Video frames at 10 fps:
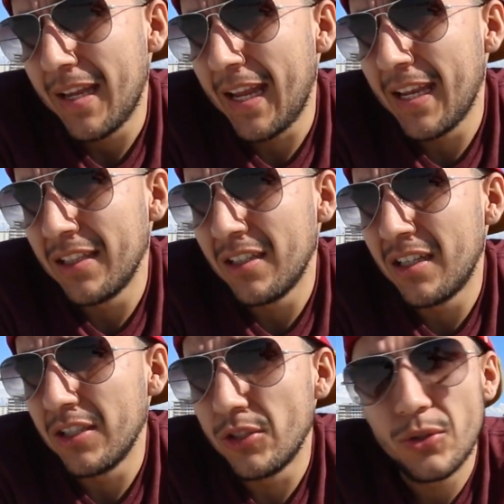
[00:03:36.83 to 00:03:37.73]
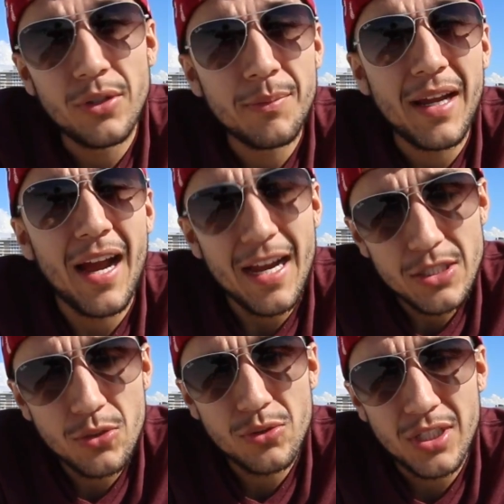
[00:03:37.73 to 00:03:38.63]
And during my high
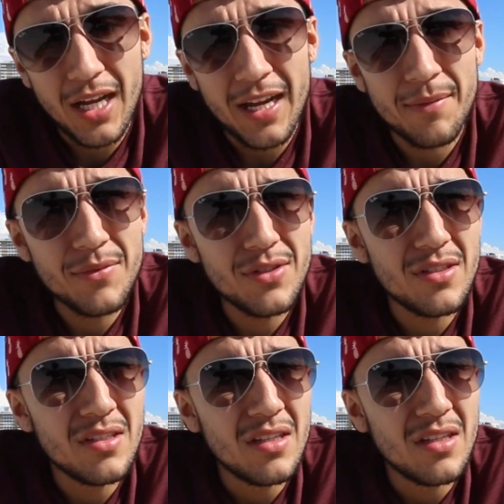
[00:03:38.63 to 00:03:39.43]
school times,